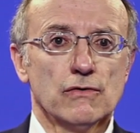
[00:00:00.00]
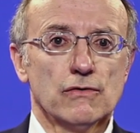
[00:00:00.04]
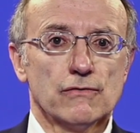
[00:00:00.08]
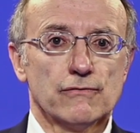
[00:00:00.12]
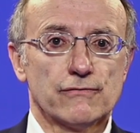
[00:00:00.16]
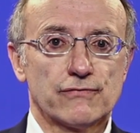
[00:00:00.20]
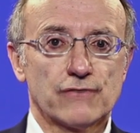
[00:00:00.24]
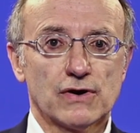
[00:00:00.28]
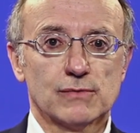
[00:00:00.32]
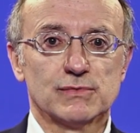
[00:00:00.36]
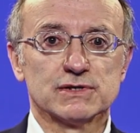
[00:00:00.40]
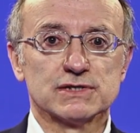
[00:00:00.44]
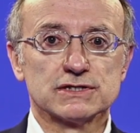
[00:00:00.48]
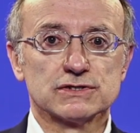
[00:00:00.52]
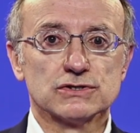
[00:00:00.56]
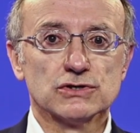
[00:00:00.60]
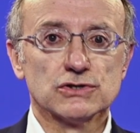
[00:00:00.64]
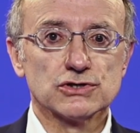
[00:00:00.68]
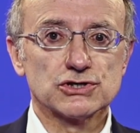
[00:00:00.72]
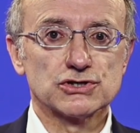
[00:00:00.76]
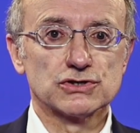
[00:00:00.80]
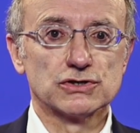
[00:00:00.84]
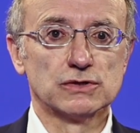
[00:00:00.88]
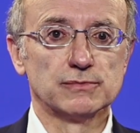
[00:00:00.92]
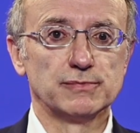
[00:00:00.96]
From a
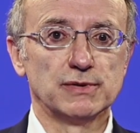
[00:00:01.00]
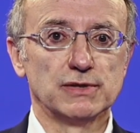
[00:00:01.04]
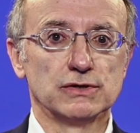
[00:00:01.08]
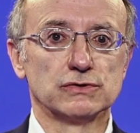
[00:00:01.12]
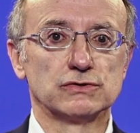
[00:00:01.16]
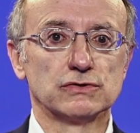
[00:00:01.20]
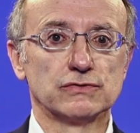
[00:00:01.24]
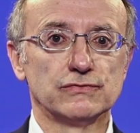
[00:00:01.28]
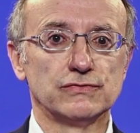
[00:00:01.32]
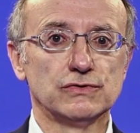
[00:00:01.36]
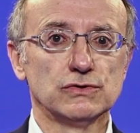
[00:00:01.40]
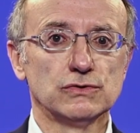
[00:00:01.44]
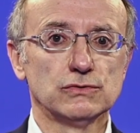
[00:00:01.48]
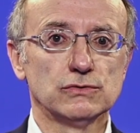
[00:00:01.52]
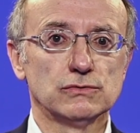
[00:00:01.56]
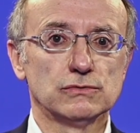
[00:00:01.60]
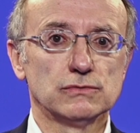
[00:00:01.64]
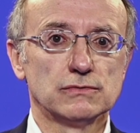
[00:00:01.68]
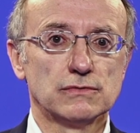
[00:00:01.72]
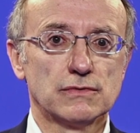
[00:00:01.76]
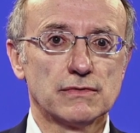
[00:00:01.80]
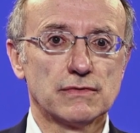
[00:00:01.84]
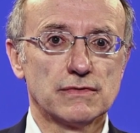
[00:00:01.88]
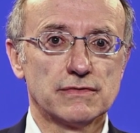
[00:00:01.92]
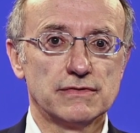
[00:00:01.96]
social point of view,
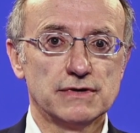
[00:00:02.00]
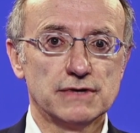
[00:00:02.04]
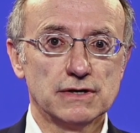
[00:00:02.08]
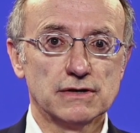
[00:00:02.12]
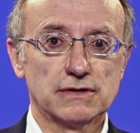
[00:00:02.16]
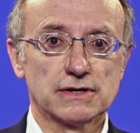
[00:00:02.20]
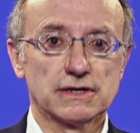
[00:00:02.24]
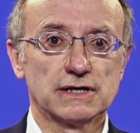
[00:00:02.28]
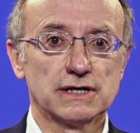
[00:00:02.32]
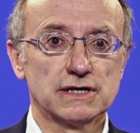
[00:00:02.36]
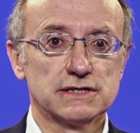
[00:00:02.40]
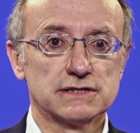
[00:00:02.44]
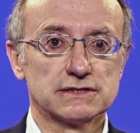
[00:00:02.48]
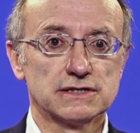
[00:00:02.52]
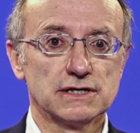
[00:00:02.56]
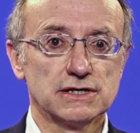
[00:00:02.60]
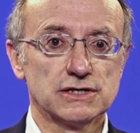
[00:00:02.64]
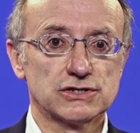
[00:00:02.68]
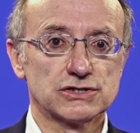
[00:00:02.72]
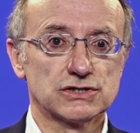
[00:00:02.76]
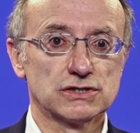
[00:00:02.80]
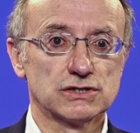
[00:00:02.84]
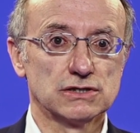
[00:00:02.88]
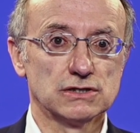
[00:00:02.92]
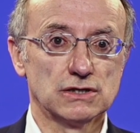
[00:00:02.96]
the
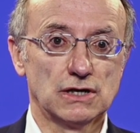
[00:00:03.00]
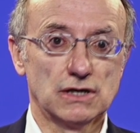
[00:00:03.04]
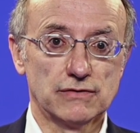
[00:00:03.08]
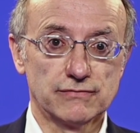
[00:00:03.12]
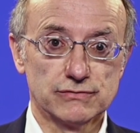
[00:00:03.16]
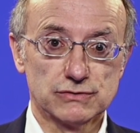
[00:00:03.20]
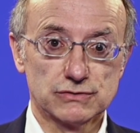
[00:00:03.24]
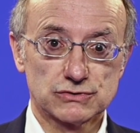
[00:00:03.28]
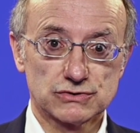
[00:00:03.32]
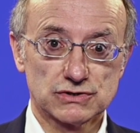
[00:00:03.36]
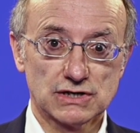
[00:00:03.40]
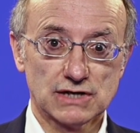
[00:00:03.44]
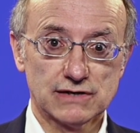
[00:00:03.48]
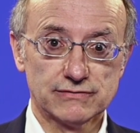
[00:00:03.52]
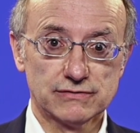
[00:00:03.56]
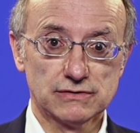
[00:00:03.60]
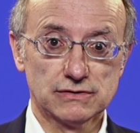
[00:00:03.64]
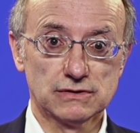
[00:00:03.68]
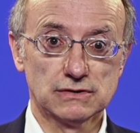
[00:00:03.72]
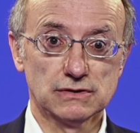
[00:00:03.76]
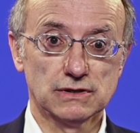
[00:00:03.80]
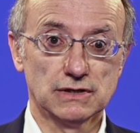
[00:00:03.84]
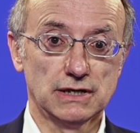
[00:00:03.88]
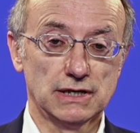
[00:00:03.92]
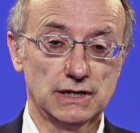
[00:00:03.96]
organization of the
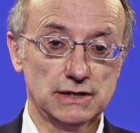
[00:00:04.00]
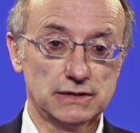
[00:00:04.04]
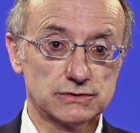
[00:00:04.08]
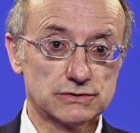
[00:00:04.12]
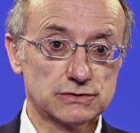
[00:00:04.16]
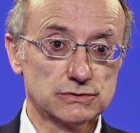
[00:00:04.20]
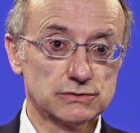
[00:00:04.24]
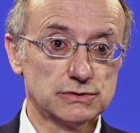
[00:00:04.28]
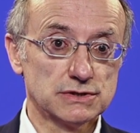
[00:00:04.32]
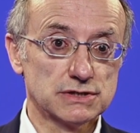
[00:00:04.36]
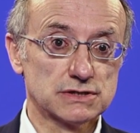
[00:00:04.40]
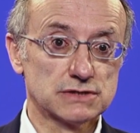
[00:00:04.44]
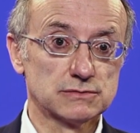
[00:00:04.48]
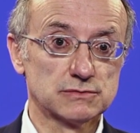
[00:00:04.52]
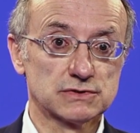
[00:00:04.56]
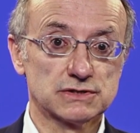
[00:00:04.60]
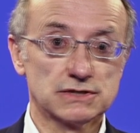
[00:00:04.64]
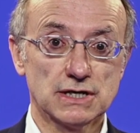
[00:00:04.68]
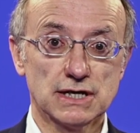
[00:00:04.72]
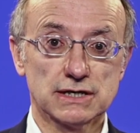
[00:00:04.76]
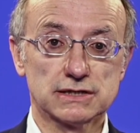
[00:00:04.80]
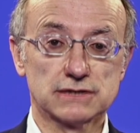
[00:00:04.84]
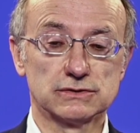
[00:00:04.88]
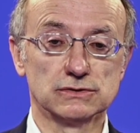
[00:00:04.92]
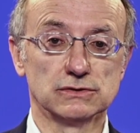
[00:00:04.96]
travel and tourism
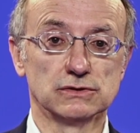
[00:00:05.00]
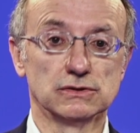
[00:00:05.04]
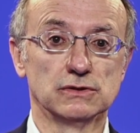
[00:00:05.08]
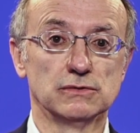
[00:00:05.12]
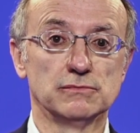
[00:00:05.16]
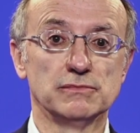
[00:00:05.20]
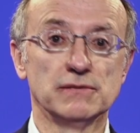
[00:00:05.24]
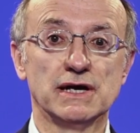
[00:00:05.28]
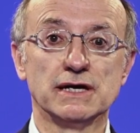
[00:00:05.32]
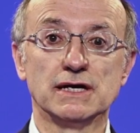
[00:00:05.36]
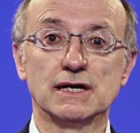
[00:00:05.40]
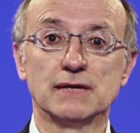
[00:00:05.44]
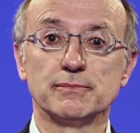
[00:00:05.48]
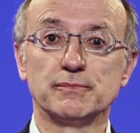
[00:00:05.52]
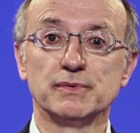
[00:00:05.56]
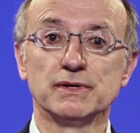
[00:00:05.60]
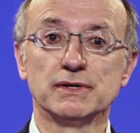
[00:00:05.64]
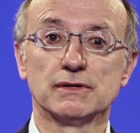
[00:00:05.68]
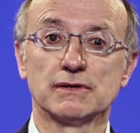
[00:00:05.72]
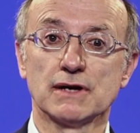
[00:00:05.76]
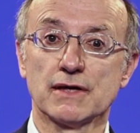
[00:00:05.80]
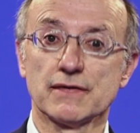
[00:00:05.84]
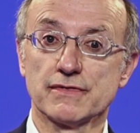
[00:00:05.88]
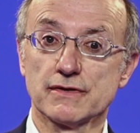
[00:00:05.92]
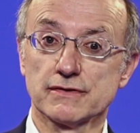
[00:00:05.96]
sector may
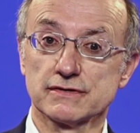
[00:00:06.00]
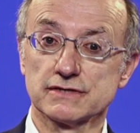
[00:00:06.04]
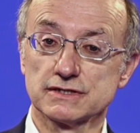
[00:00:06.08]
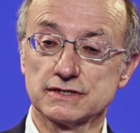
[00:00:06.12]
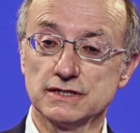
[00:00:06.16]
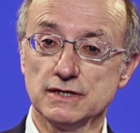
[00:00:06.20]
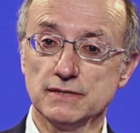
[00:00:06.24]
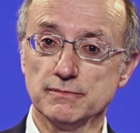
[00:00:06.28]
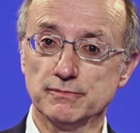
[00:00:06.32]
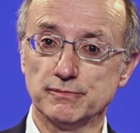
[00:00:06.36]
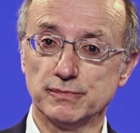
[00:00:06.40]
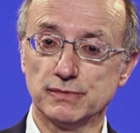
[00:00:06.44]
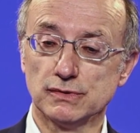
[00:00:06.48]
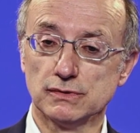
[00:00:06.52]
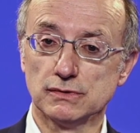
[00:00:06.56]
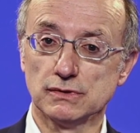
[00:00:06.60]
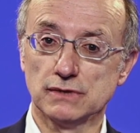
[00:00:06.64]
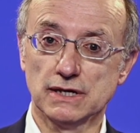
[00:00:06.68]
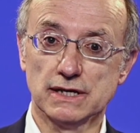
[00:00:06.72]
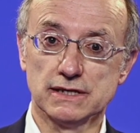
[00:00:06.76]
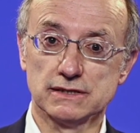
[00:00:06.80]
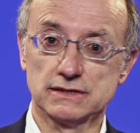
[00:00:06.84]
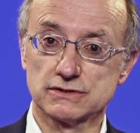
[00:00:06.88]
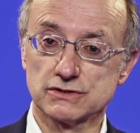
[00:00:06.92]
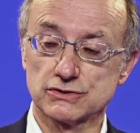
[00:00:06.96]
appear rather simple
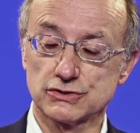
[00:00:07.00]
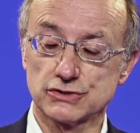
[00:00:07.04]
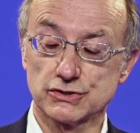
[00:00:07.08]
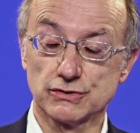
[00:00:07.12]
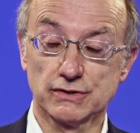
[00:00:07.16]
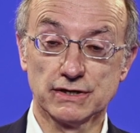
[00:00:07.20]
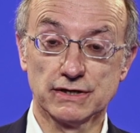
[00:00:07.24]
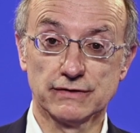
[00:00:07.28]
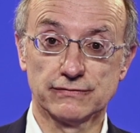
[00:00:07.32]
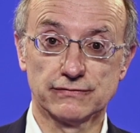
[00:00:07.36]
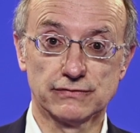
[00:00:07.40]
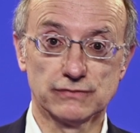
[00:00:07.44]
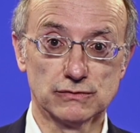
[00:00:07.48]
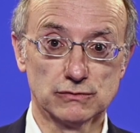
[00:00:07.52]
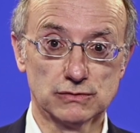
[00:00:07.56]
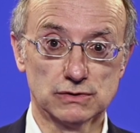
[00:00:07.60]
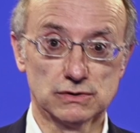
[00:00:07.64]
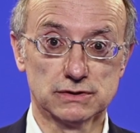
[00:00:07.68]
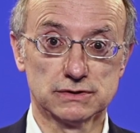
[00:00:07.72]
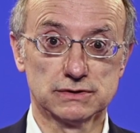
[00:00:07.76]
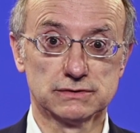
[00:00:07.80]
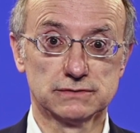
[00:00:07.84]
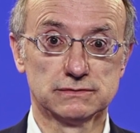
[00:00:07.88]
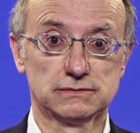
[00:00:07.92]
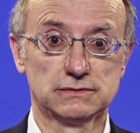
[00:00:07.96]
and
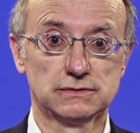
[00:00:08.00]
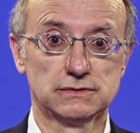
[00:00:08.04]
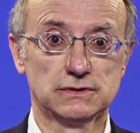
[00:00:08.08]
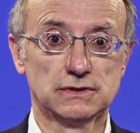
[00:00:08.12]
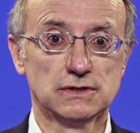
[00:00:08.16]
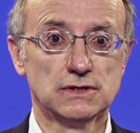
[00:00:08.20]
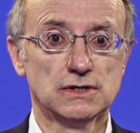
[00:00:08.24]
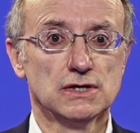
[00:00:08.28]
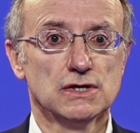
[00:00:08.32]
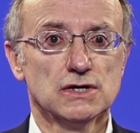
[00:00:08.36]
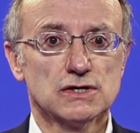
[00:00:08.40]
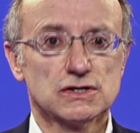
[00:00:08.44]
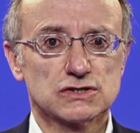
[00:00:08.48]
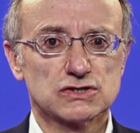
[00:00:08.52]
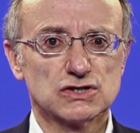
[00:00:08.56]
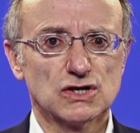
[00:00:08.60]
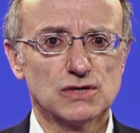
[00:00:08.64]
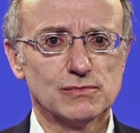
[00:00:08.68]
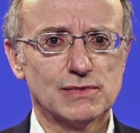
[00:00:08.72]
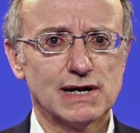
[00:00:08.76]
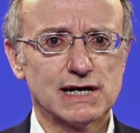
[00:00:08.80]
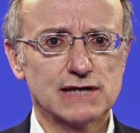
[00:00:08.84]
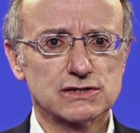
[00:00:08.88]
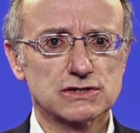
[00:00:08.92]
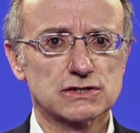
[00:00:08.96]
straightforward, so
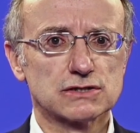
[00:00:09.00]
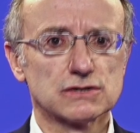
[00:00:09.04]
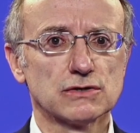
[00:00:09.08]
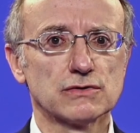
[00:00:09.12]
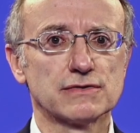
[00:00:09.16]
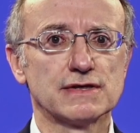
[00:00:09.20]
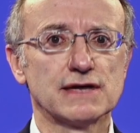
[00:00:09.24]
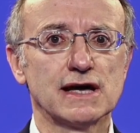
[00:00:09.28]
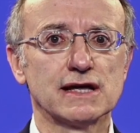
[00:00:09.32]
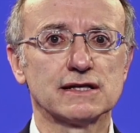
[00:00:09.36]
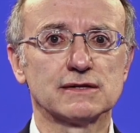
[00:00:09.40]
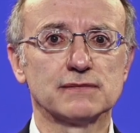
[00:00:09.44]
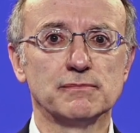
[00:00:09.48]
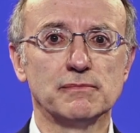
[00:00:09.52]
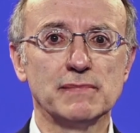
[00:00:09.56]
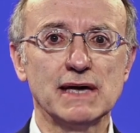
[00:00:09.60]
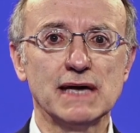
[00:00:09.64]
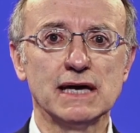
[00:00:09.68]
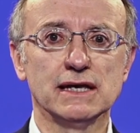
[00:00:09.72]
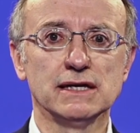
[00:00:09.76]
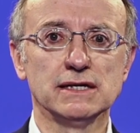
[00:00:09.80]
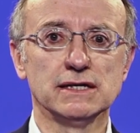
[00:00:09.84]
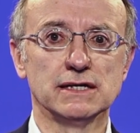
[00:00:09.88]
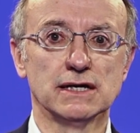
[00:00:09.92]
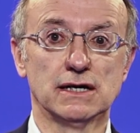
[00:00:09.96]
much so that
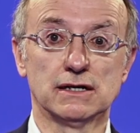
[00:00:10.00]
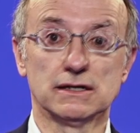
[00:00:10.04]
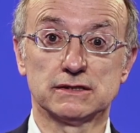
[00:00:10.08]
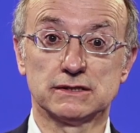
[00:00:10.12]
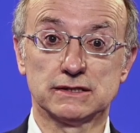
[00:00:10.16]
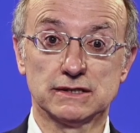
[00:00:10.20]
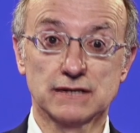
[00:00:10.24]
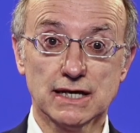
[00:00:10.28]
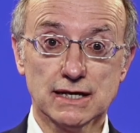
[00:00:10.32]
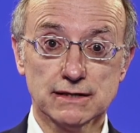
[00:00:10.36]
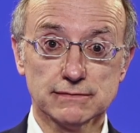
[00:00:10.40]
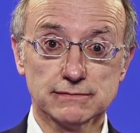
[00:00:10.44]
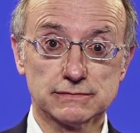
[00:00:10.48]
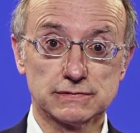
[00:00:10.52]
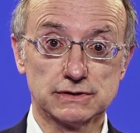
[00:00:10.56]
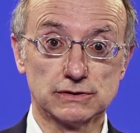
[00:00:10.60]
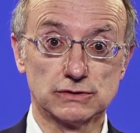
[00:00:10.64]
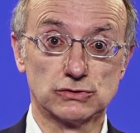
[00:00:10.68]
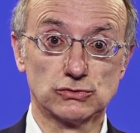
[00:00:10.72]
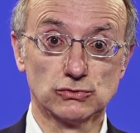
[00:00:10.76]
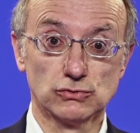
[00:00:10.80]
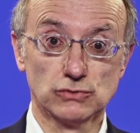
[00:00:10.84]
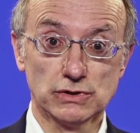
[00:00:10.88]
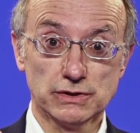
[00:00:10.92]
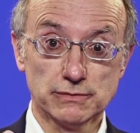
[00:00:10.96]
many are
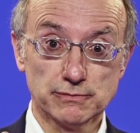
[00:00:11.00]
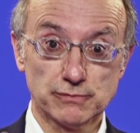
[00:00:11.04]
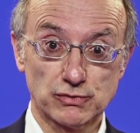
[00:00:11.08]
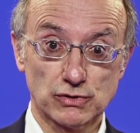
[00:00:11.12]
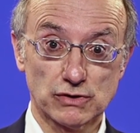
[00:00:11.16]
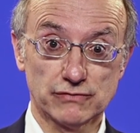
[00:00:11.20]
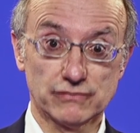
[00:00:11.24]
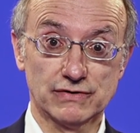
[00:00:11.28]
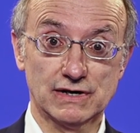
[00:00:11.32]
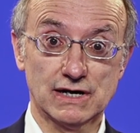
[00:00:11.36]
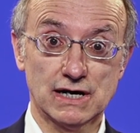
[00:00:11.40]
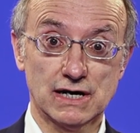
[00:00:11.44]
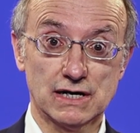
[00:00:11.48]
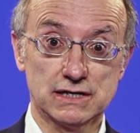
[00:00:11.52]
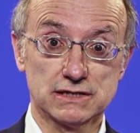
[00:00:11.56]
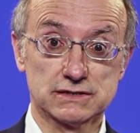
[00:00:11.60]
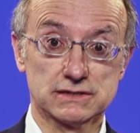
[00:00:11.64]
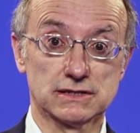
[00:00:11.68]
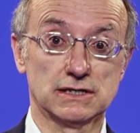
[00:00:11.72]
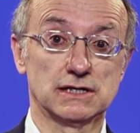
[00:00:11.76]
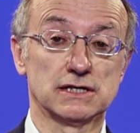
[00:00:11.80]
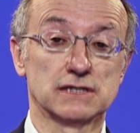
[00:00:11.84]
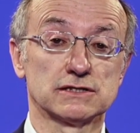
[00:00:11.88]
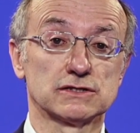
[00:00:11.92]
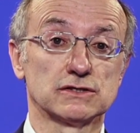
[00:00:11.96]
tempted to improvise
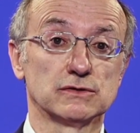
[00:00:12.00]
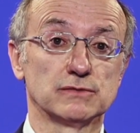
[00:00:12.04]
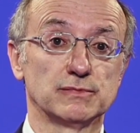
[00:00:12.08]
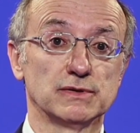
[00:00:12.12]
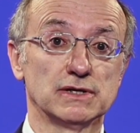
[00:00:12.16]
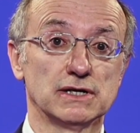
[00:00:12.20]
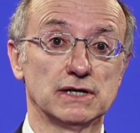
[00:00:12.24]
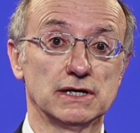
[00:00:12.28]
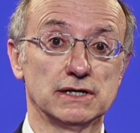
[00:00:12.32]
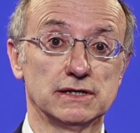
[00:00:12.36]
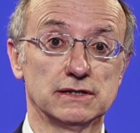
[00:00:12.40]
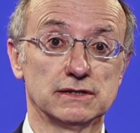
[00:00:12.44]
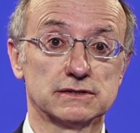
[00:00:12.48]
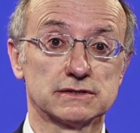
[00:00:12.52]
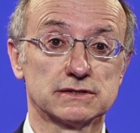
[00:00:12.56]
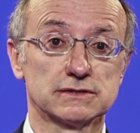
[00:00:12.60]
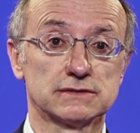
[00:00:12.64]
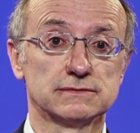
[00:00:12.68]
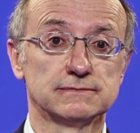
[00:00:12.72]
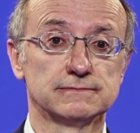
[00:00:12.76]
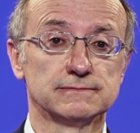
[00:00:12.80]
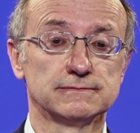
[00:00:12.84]
as suppliers.